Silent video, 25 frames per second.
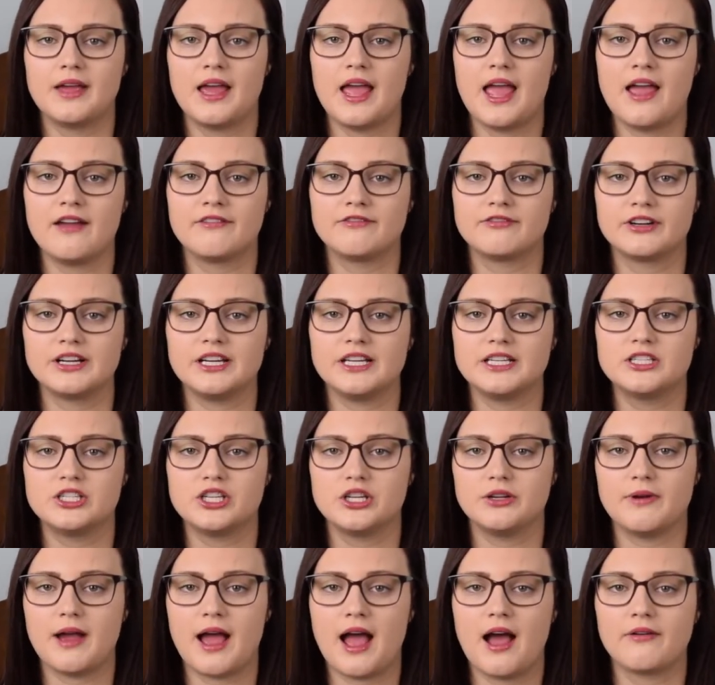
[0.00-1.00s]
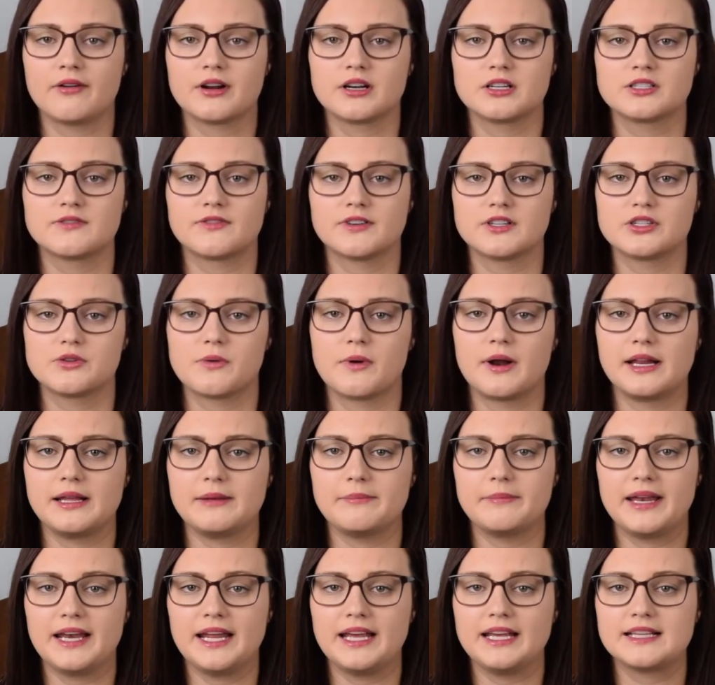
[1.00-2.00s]
every 2 hours for 20
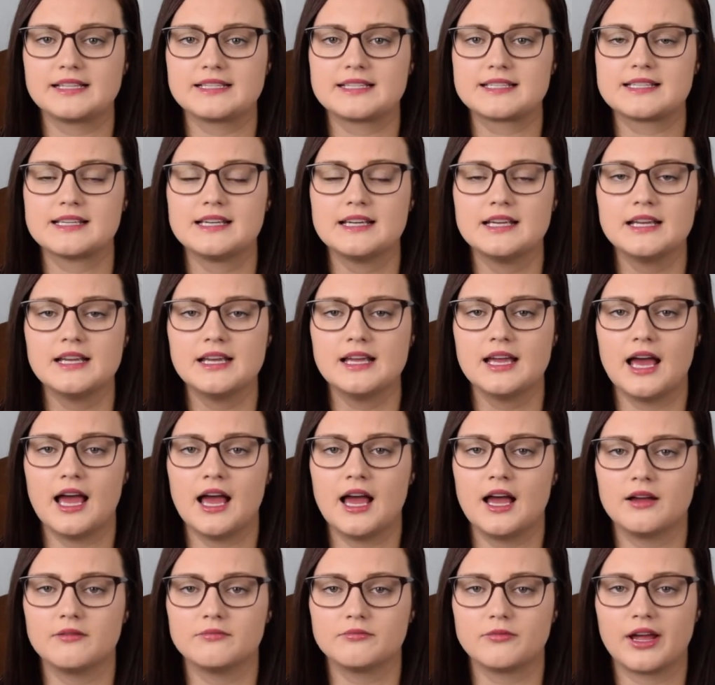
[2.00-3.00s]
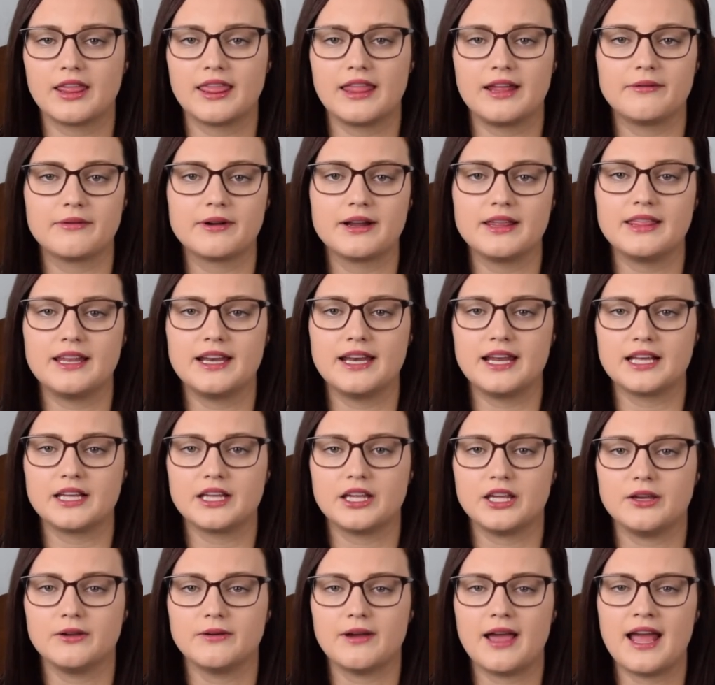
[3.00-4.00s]
minutes while they were in the
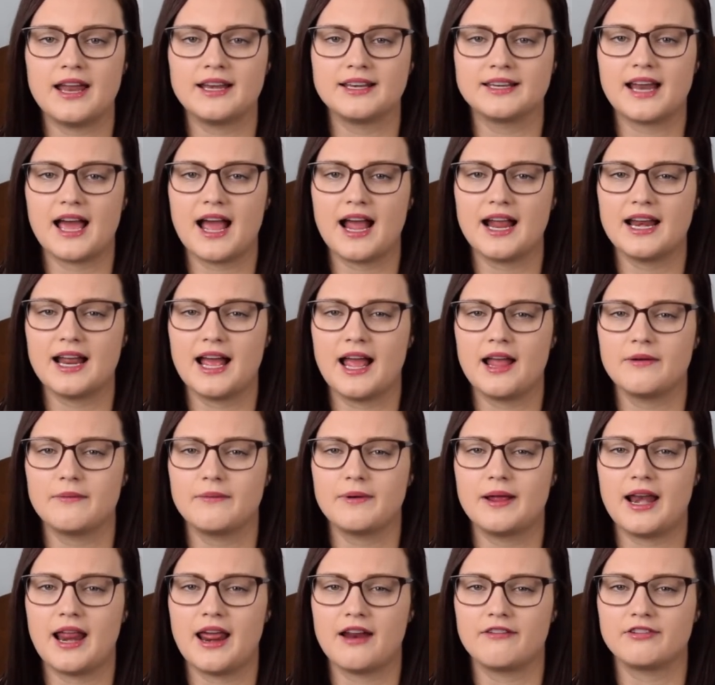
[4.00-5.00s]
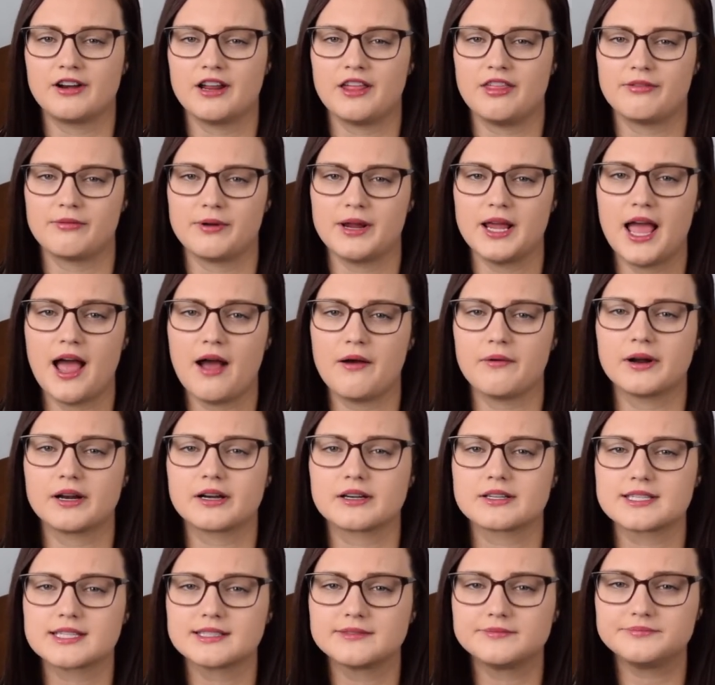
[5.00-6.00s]
NICU. At night, I went every 3
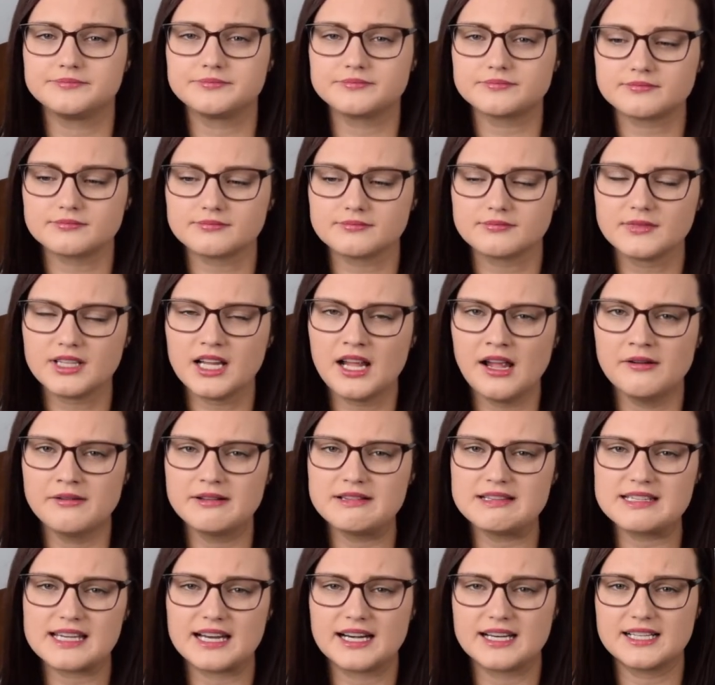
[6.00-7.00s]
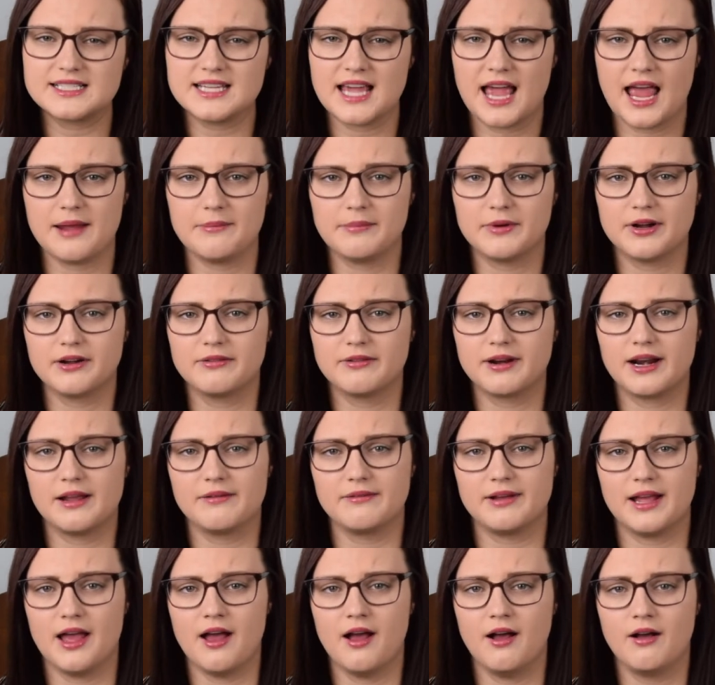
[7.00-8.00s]
hours. I would set a timer when I
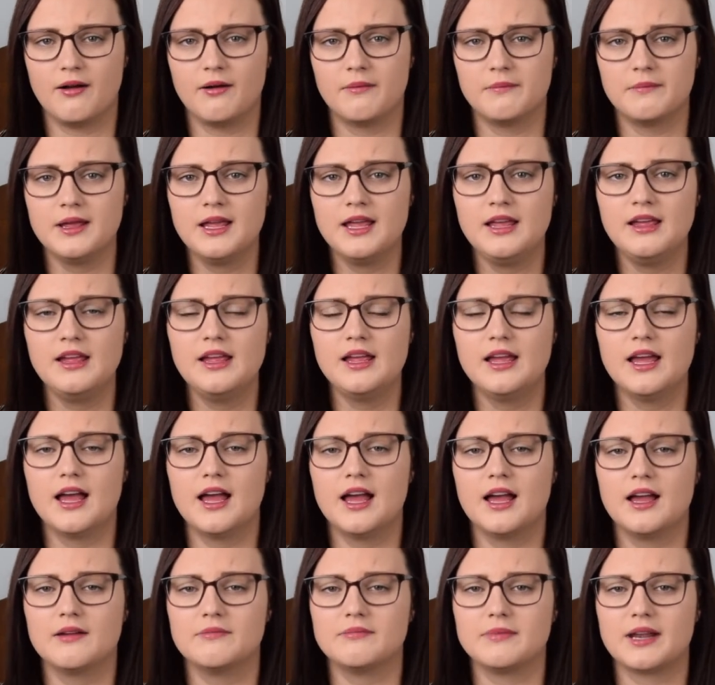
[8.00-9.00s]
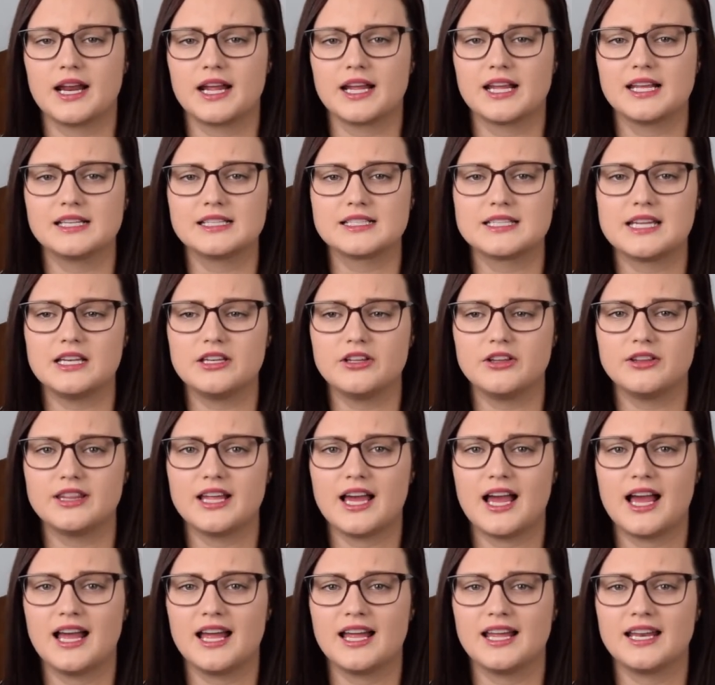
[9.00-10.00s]
went home, but I continued
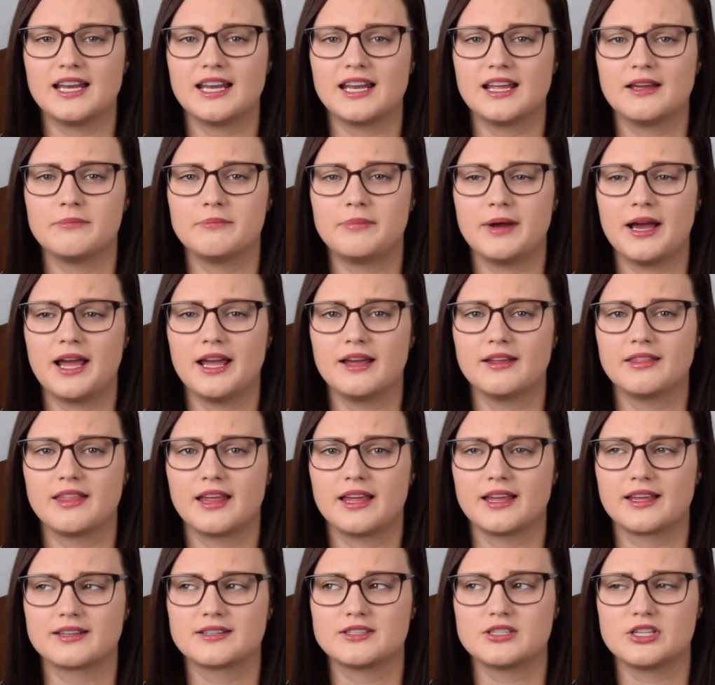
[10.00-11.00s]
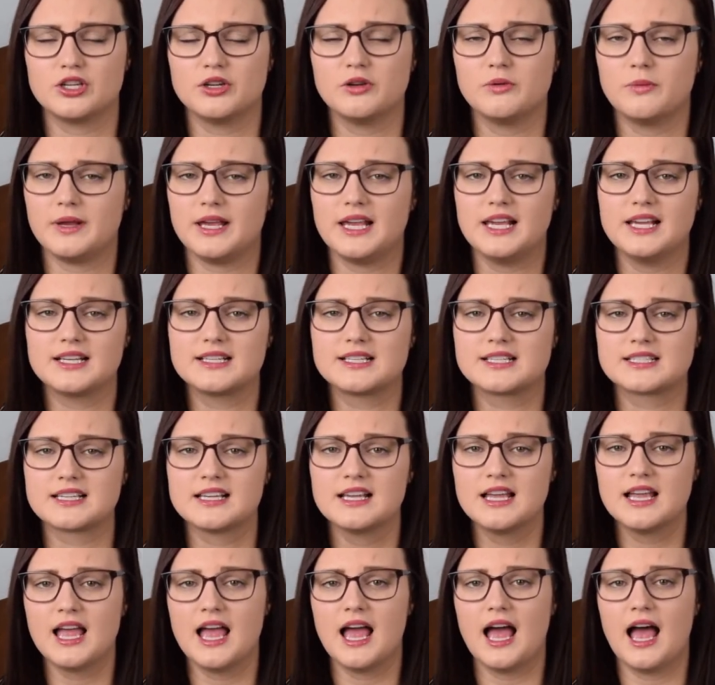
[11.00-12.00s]
that, and by like 2 weeks,
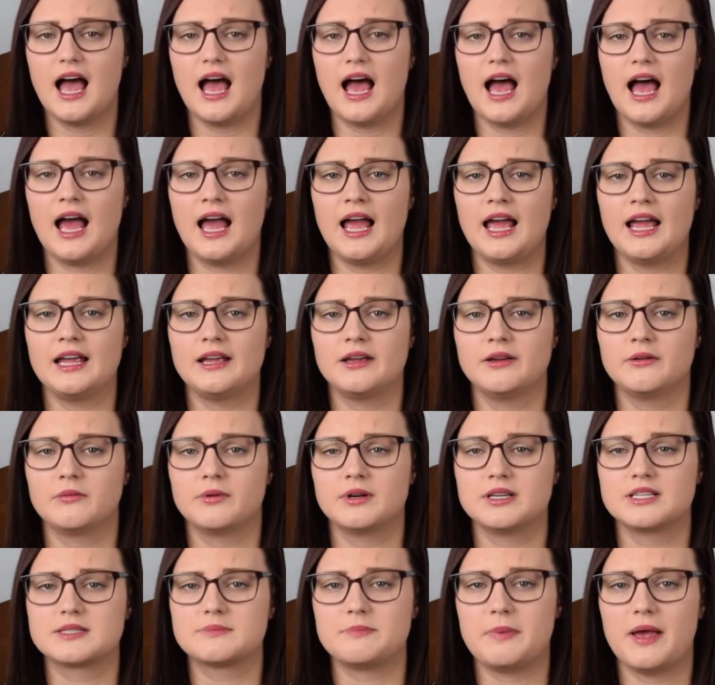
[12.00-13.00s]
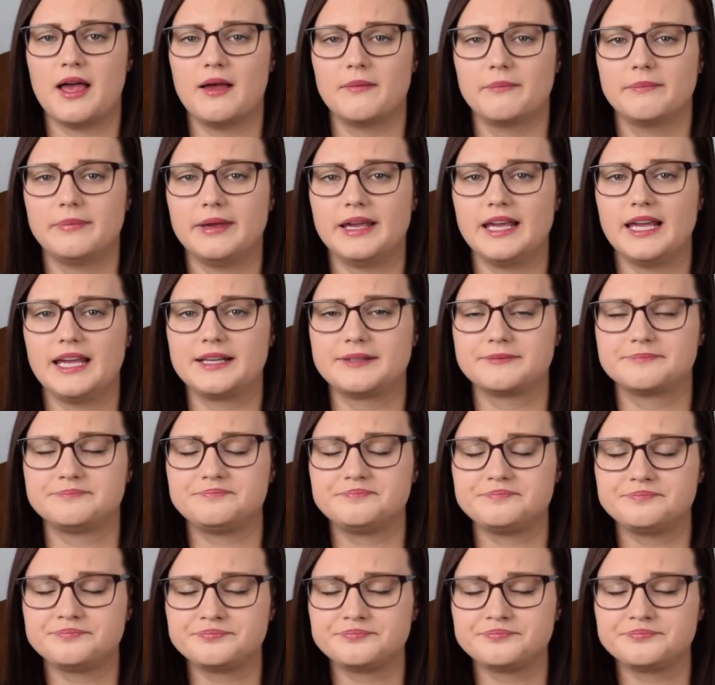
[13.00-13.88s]
I was pumping